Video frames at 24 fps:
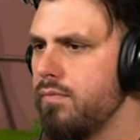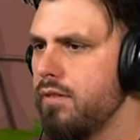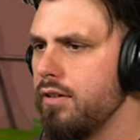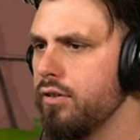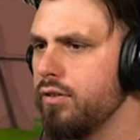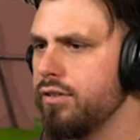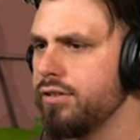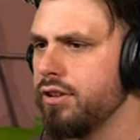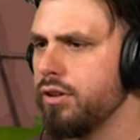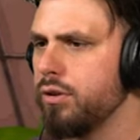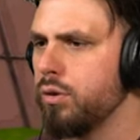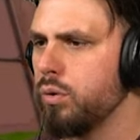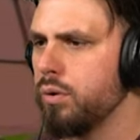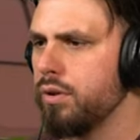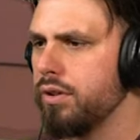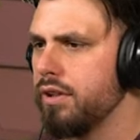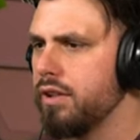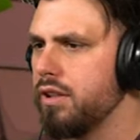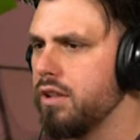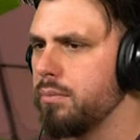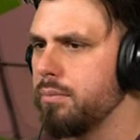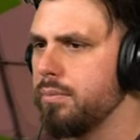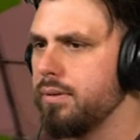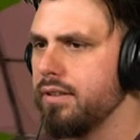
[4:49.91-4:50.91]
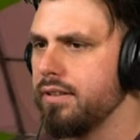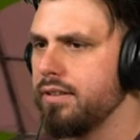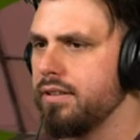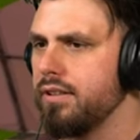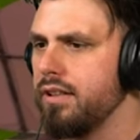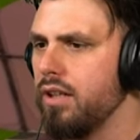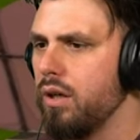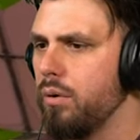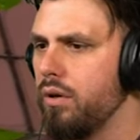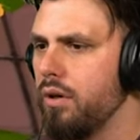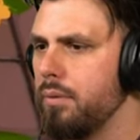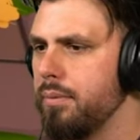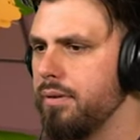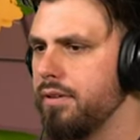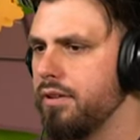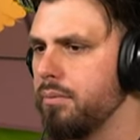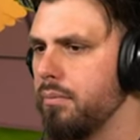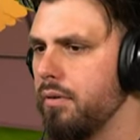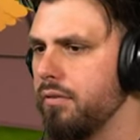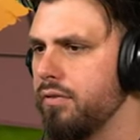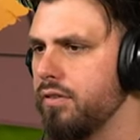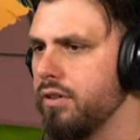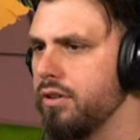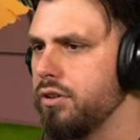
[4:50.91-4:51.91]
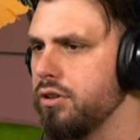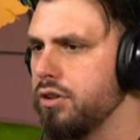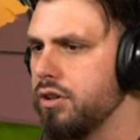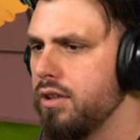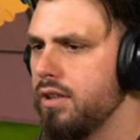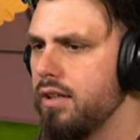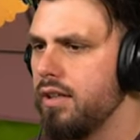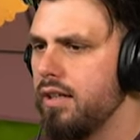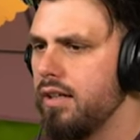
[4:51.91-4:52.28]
There's a door here, but you know, I wanna be near my fridge.